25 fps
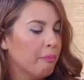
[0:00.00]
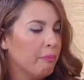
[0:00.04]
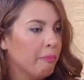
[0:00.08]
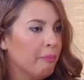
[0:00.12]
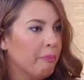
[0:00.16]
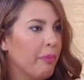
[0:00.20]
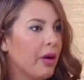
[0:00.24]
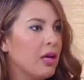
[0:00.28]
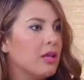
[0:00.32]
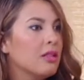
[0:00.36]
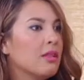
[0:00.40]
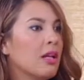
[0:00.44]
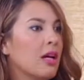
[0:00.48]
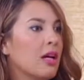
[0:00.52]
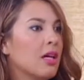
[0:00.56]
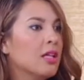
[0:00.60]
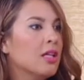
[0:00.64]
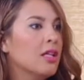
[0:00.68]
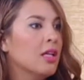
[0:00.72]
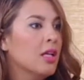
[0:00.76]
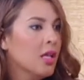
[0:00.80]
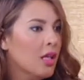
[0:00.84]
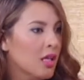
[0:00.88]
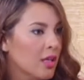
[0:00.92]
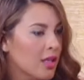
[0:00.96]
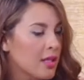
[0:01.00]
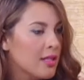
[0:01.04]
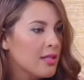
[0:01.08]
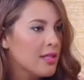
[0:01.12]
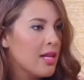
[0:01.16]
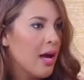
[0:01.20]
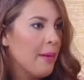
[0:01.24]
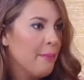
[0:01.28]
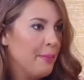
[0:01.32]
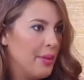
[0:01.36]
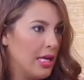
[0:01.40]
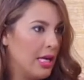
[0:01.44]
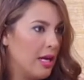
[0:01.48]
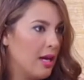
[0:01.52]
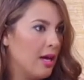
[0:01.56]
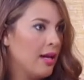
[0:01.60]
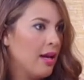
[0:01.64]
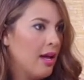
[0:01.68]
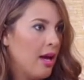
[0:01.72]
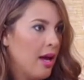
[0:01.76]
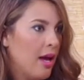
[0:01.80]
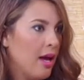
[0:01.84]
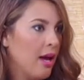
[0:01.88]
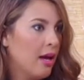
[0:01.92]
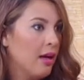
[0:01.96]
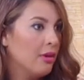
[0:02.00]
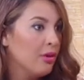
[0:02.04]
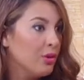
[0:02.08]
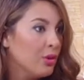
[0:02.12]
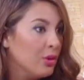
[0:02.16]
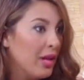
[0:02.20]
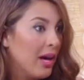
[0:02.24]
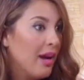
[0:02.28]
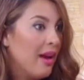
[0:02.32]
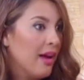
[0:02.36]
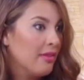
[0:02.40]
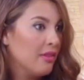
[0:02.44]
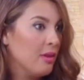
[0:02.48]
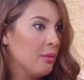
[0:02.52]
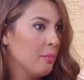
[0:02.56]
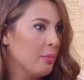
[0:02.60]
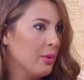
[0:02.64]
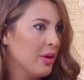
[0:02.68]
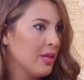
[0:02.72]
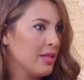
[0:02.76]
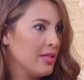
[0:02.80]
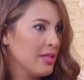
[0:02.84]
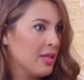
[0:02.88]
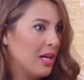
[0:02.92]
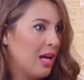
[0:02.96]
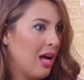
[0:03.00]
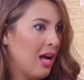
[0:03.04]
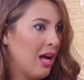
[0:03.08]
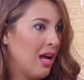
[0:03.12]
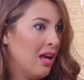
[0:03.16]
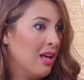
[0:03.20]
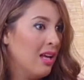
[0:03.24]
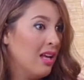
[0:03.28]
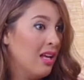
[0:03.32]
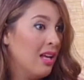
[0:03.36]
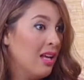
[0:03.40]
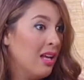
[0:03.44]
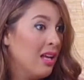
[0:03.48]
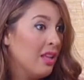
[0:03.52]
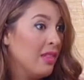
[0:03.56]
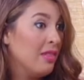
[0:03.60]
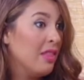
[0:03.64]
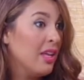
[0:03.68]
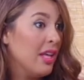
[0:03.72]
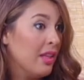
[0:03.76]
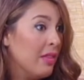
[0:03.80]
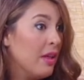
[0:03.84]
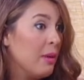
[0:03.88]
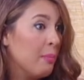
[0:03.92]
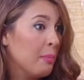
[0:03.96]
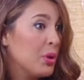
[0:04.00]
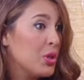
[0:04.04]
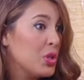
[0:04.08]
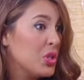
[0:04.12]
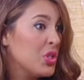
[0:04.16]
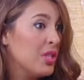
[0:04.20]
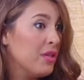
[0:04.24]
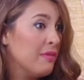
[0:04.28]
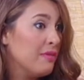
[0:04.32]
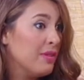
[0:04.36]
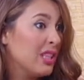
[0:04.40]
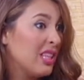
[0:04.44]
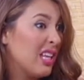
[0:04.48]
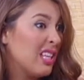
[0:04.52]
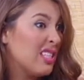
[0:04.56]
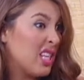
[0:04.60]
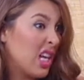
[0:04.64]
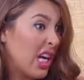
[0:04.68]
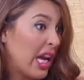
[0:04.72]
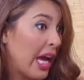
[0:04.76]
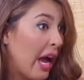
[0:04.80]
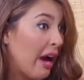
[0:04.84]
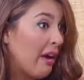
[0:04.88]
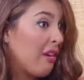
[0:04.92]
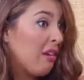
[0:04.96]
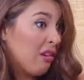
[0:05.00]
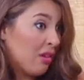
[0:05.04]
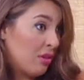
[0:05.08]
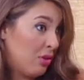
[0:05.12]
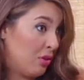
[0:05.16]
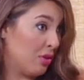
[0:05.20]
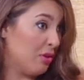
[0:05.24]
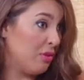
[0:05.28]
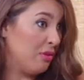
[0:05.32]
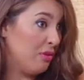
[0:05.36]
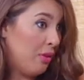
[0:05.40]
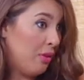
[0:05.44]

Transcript: pag nagsabi ka na, yun na nga, depressed ka, They, they perceive it as a character flaw.